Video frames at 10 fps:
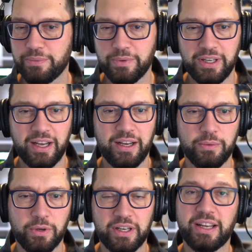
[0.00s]

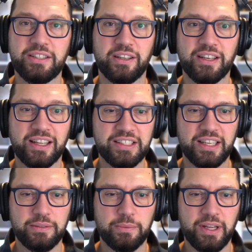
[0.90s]
We're connected on
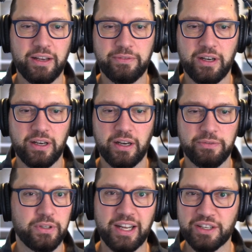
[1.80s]
LinkedIn. We have a
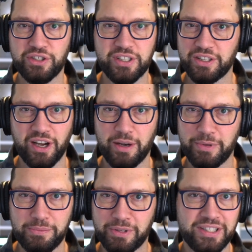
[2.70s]
few connections in
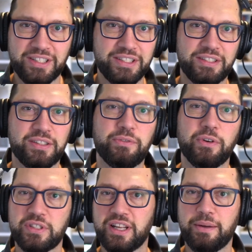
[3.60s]
common, but this is the
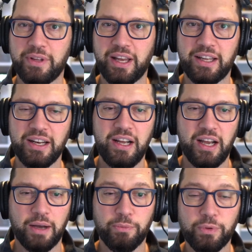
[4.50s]
first time that
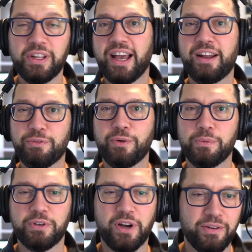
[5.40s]
I've really had a
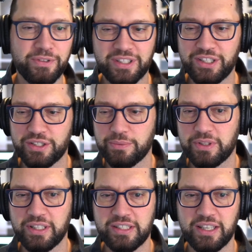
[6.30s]
formal conversation
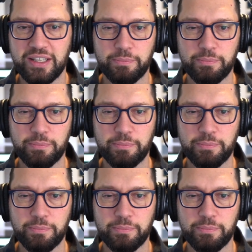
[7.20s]
with Lisa.